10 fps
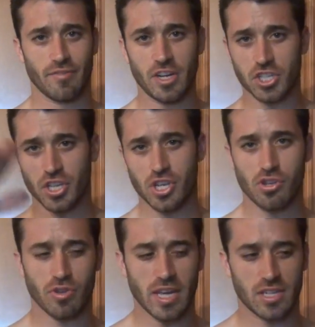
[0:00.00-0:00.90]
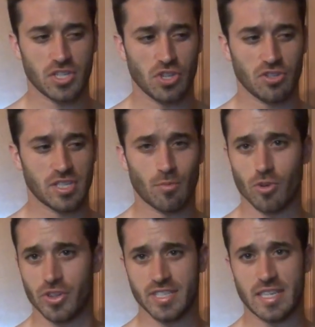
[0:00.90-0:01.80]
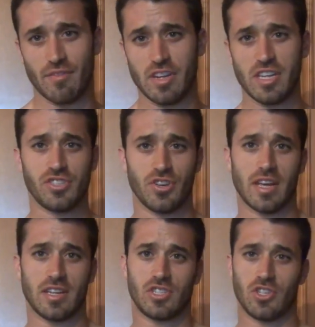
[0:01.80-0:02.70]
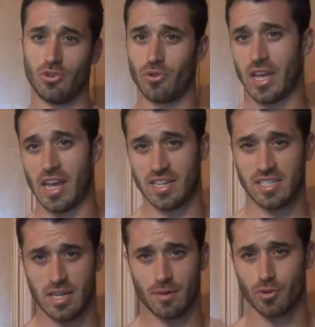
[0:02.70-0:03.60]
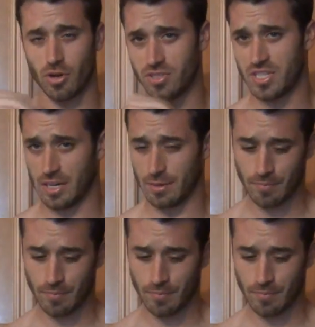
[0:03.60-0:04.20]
Eventually you get to somewhere in the 70s, you get to casein protein.